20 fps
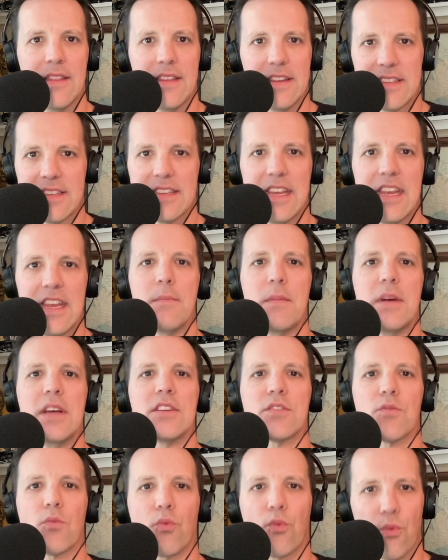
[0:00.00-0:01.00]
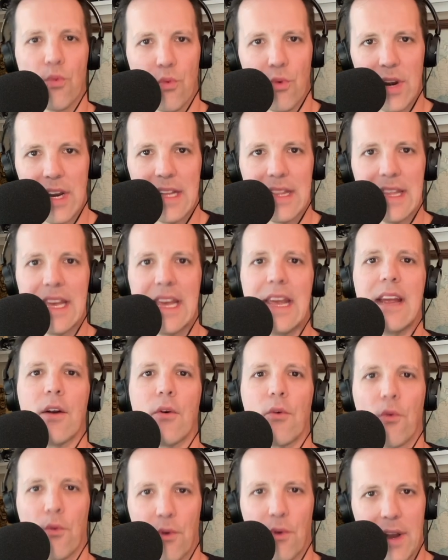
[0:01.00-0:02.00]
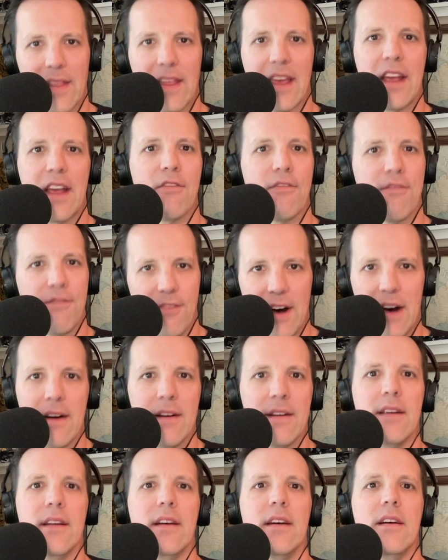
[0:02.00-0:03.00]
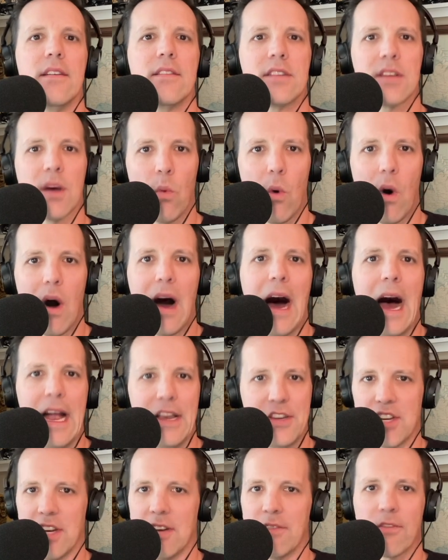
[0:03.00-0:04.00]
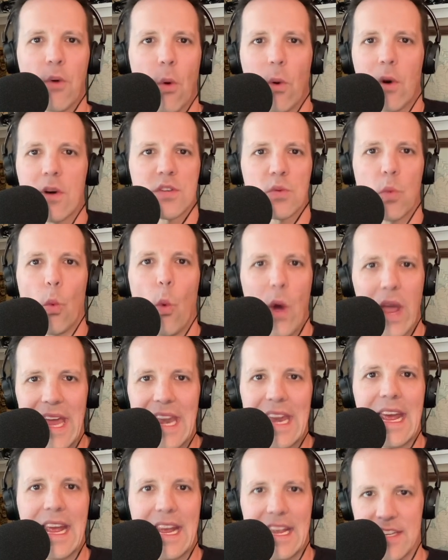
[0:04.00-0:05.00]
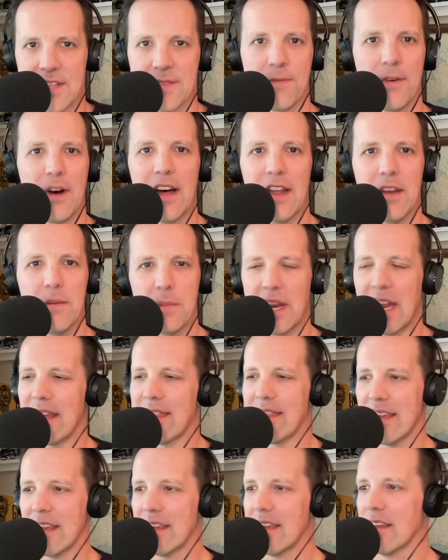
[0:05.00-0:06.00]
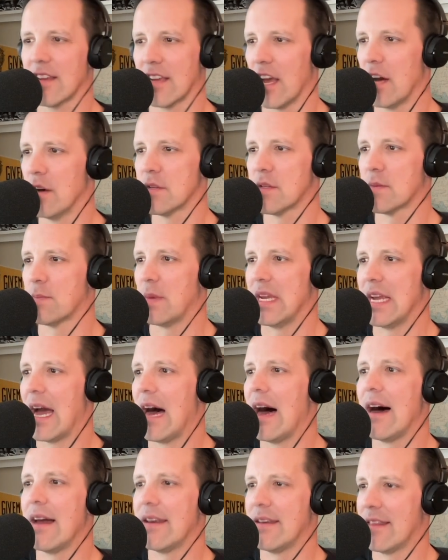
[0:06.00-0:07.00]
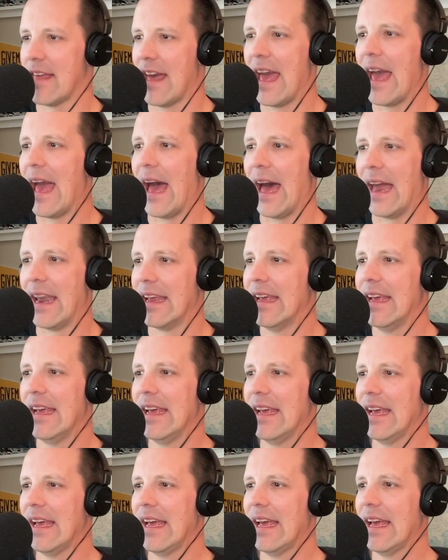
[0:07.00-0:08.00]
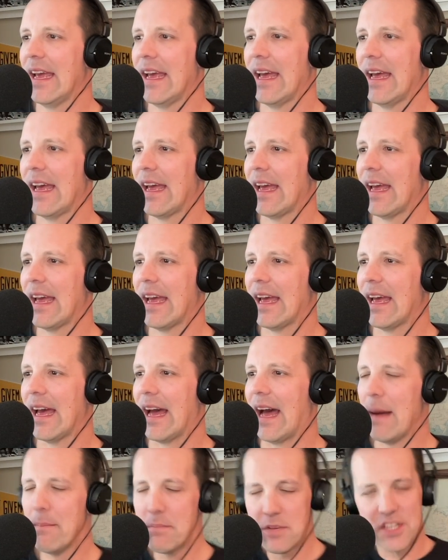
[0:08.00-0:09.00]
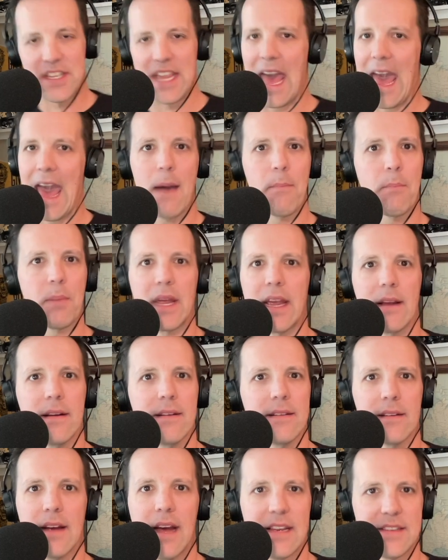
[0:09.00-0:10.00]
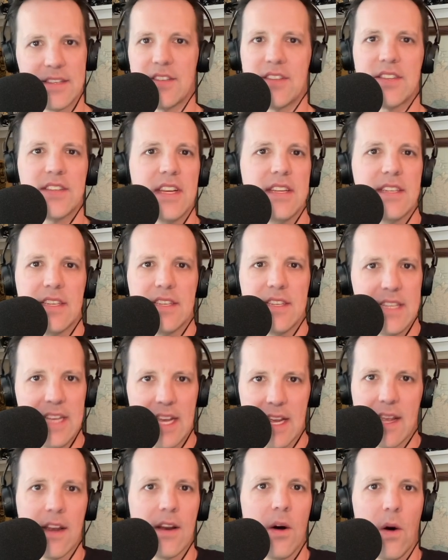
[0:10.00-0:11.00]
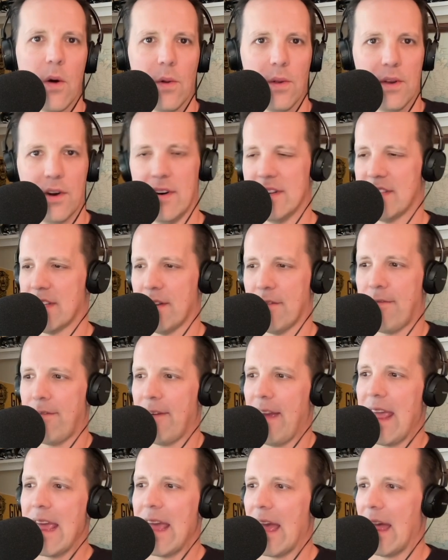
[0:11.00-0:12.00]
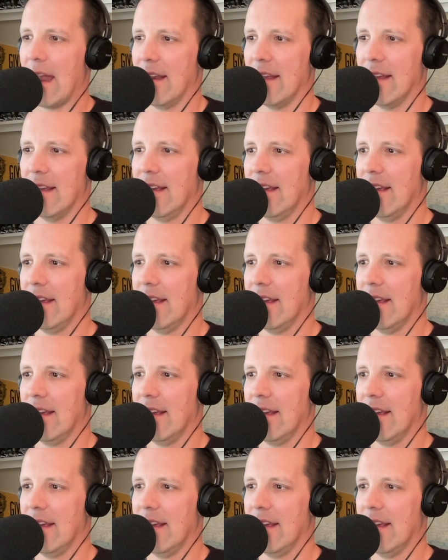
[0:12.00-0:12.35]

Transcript: This team is really, really fun to watch. And of course, winning is fun, but I think it goes beyond that. I'm just happy as a season ticket holder, as a fan.